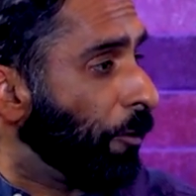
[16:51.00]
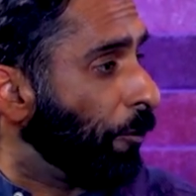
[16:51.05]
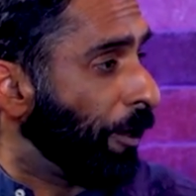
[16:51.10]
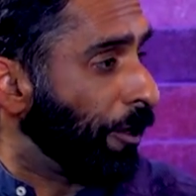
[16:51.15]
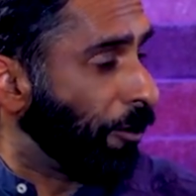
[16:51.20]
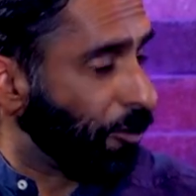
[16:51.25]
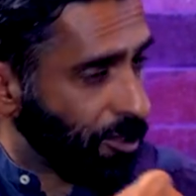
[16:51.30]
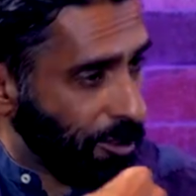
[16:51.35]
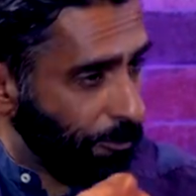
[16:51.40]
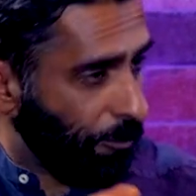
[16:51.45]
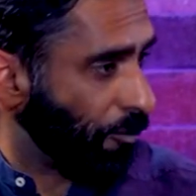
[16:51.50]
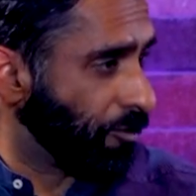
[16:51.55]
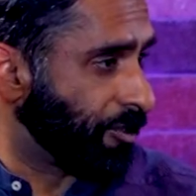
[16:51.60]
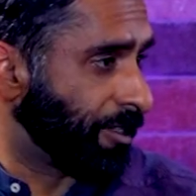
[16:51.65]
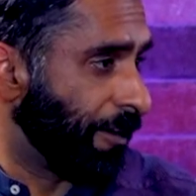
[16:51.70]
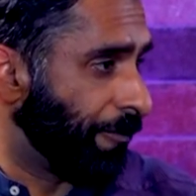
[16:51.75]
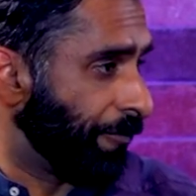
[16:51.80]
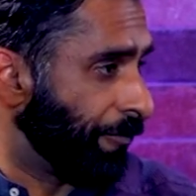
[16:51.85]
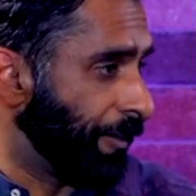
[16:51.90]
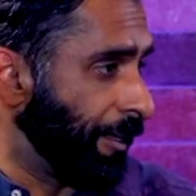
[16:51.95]
We're not supposed to
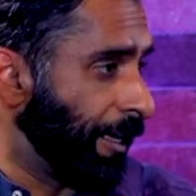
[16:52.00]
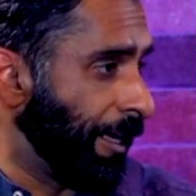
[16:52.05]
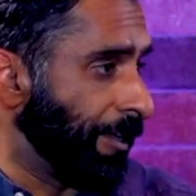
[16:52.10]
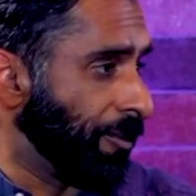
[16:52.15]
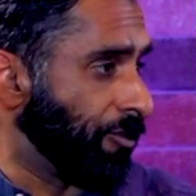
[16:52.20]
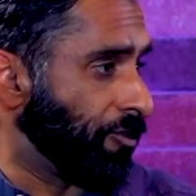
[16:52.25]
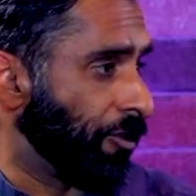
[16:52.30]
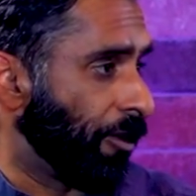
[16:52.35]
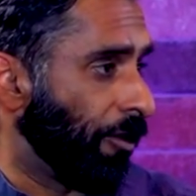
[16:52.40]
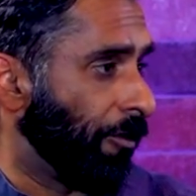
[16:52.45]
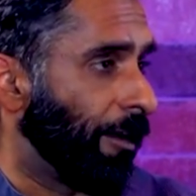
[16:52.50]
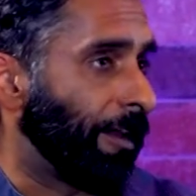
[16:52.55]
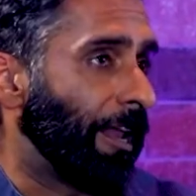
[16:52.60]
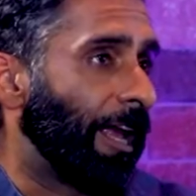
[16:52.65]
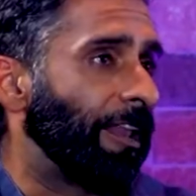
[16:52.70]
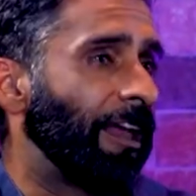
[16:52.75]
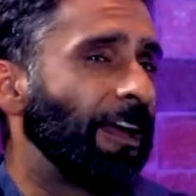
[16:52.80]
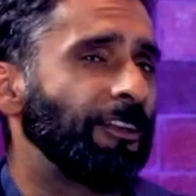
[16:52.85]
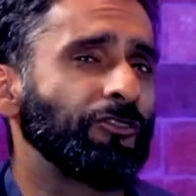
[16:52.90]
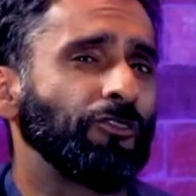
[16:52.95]
have feelings, And
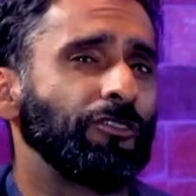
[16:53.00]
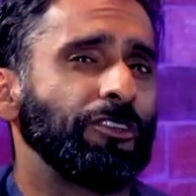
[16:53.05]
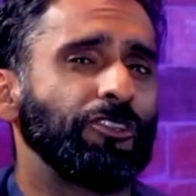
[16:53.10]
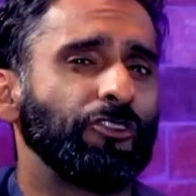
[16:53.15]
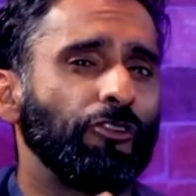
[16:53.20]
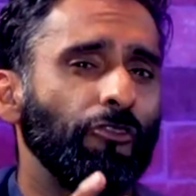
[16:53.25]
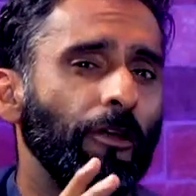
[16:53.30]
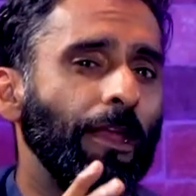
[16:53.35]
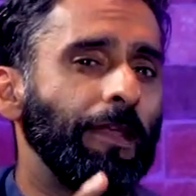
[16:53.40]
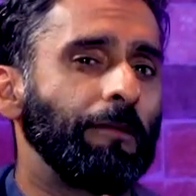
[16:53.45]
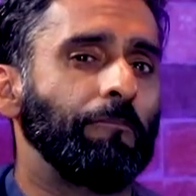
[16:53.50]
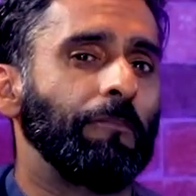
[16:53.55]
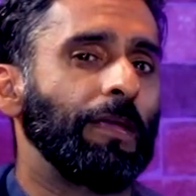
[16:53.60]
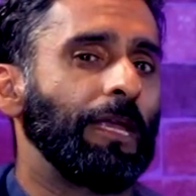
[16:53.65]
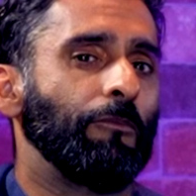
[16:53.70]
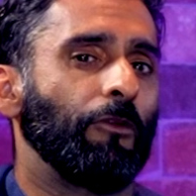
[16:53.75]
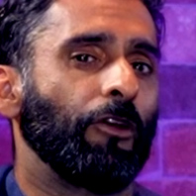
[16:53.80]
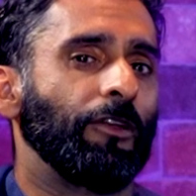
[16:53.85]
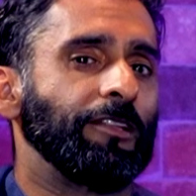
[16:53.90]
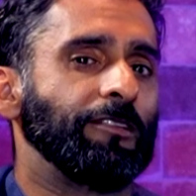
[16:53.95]
I saw this great
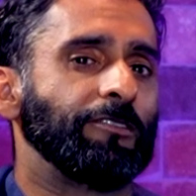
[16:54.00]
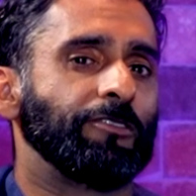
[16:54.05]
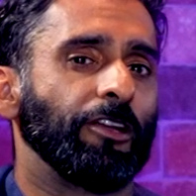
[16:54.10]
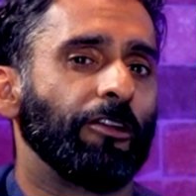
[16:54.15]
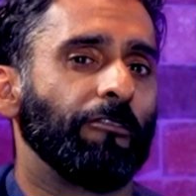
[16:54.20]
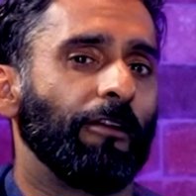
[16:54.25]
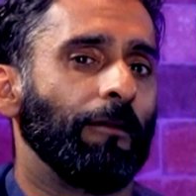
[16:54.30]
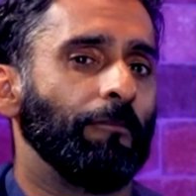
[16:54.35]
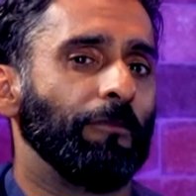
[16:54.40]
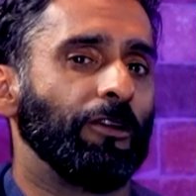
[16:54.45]
meme on Instagram,